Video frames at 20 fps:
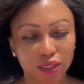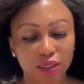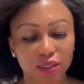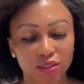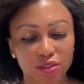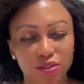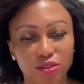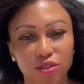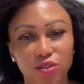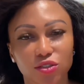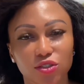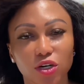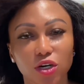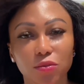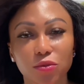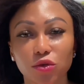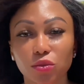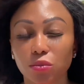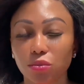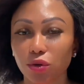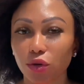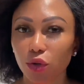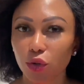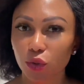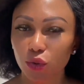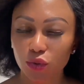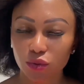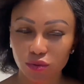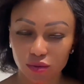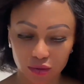It's the double
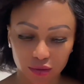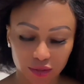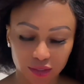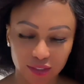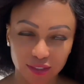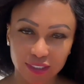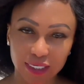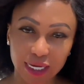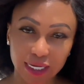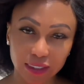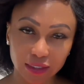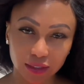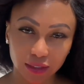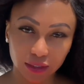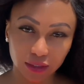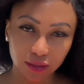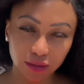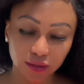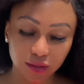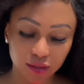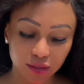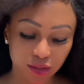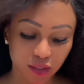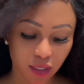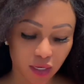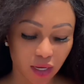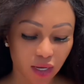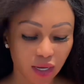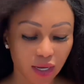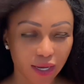bow sandals,
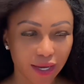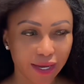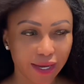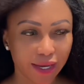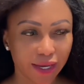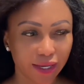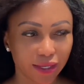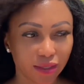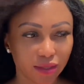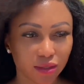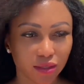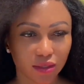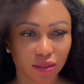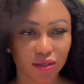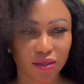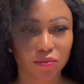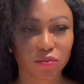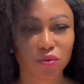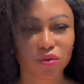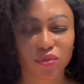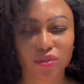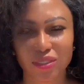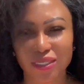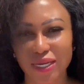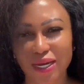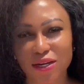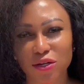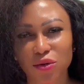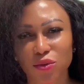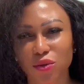and they put
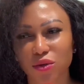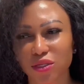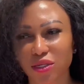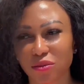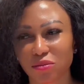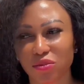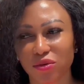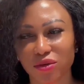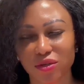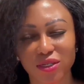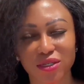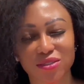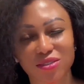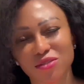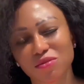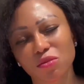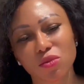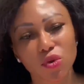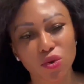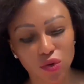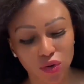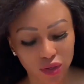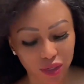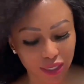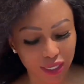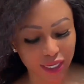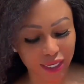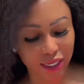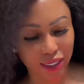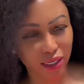yellow on it, but it's more
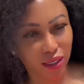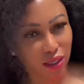like